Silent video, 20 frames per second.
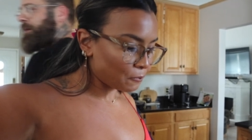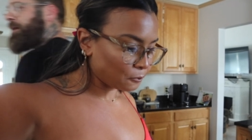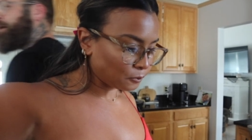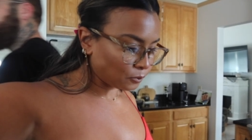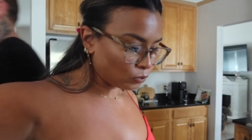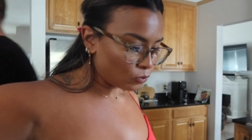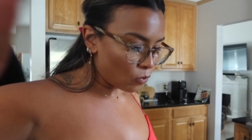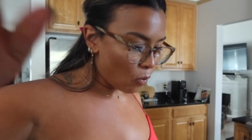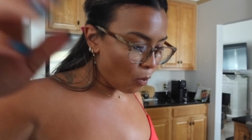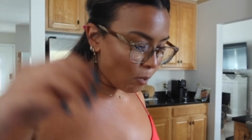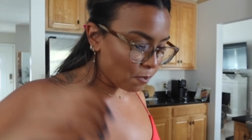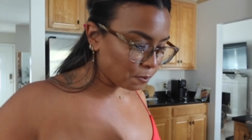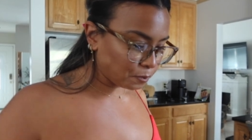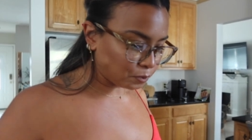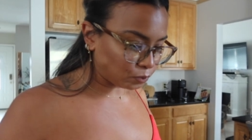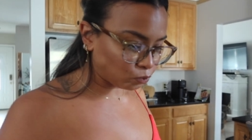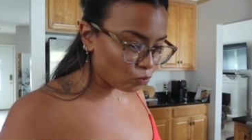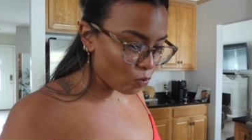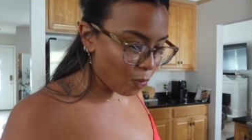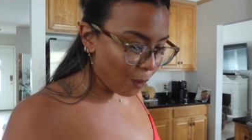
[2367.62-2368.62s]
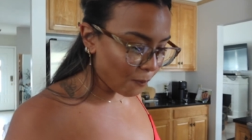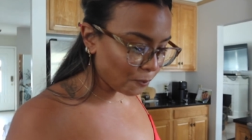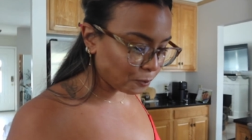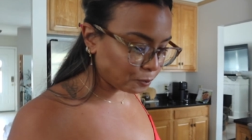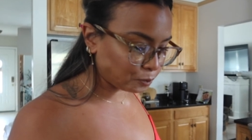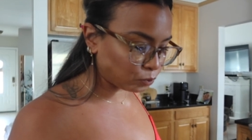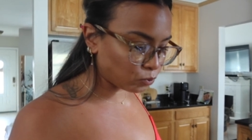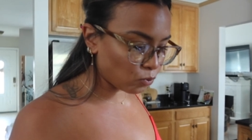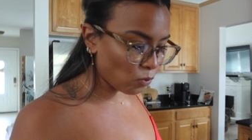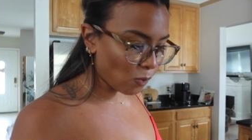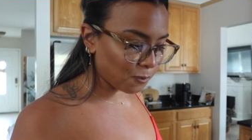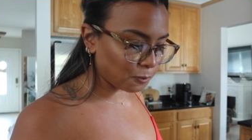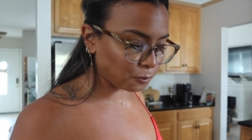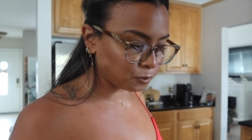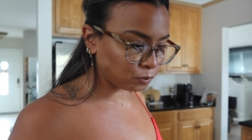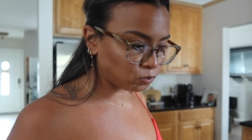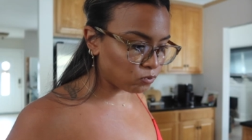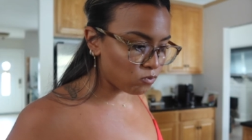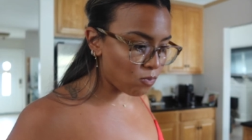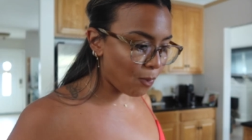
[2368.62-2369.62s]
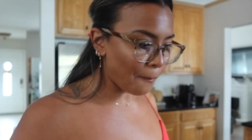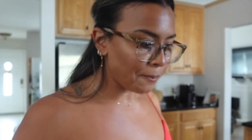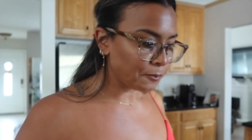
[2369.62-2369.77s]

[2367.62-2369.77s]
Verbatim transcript: not gonna make it a prettier shape?